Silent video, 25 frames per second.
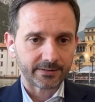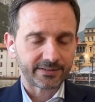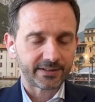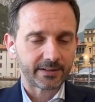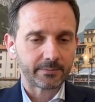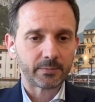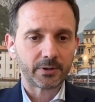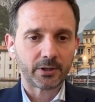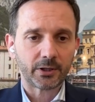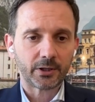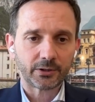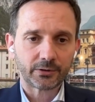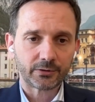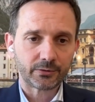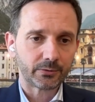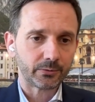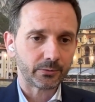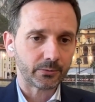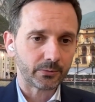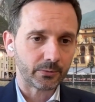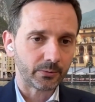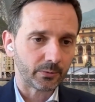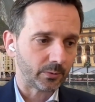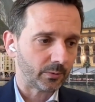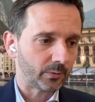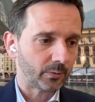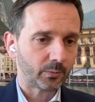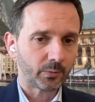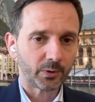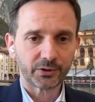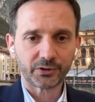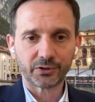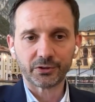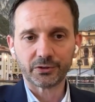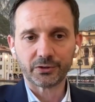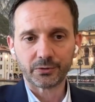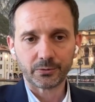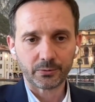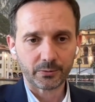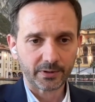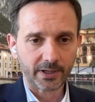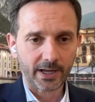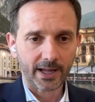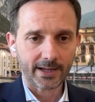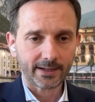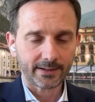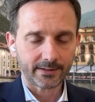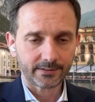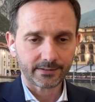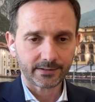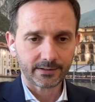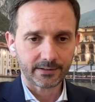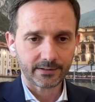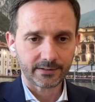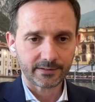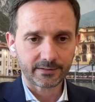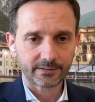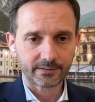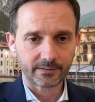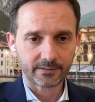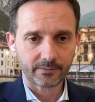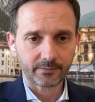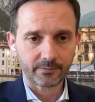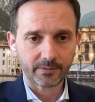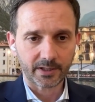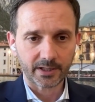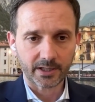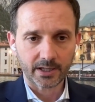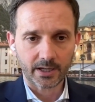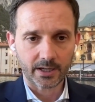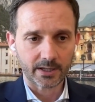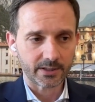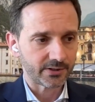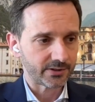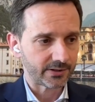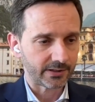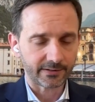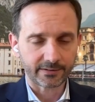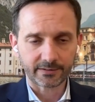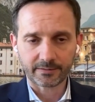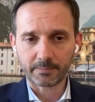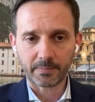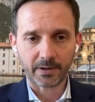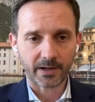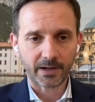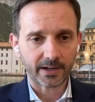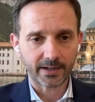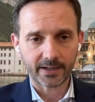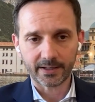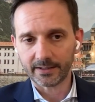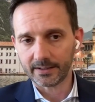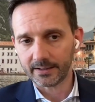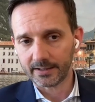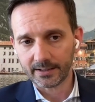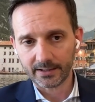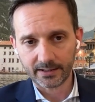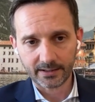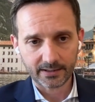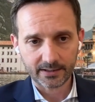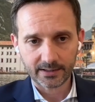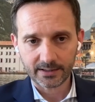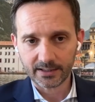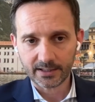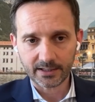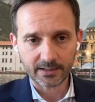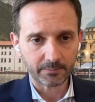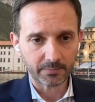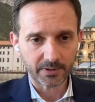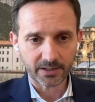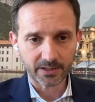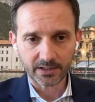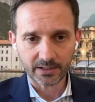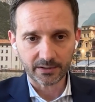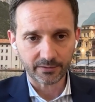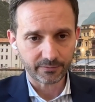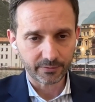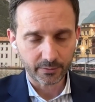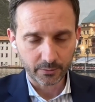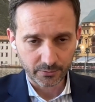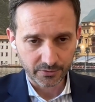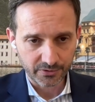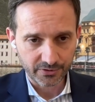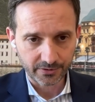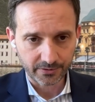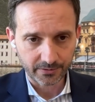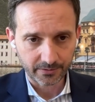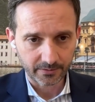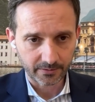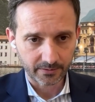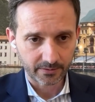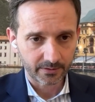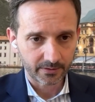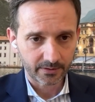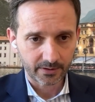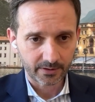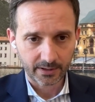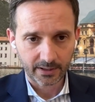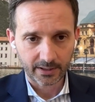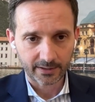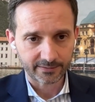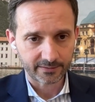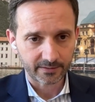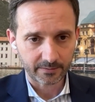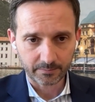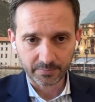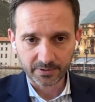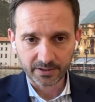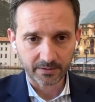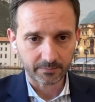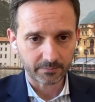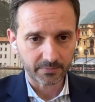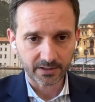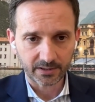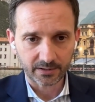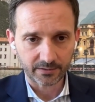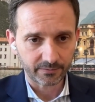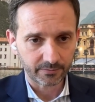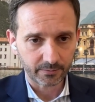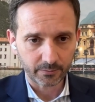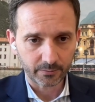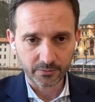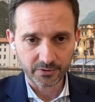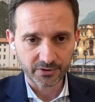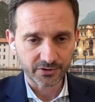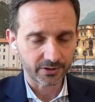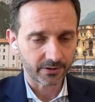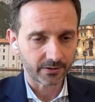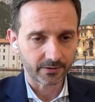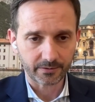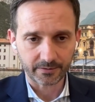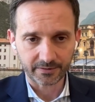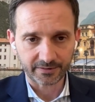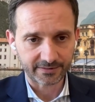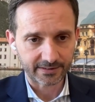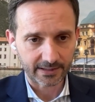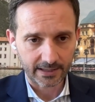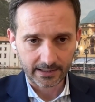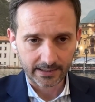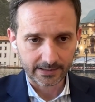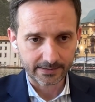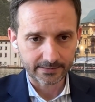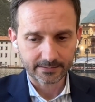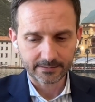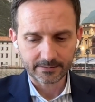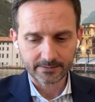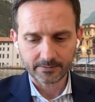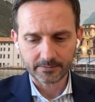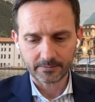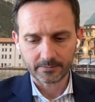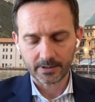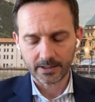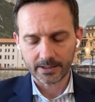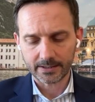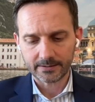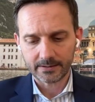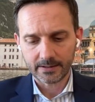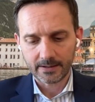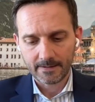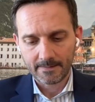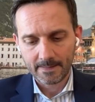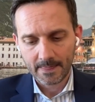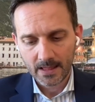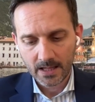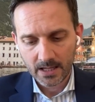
similar to what you do in equities, where I just buy an E-mini future, S&P mini future, or sell it, right?